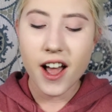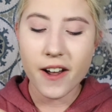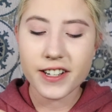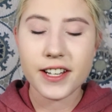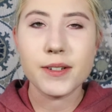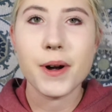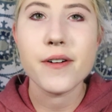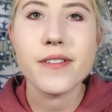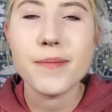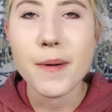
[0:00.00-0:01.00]
I always have to
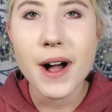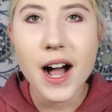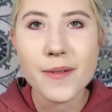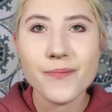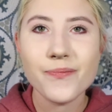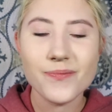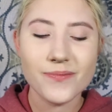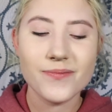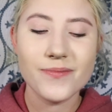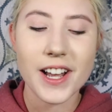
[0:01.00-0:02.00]
from my mom.
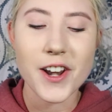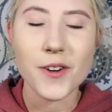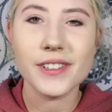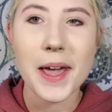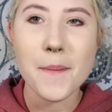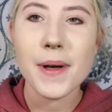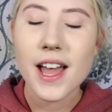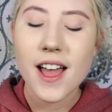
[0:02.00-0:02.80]
I know, lame.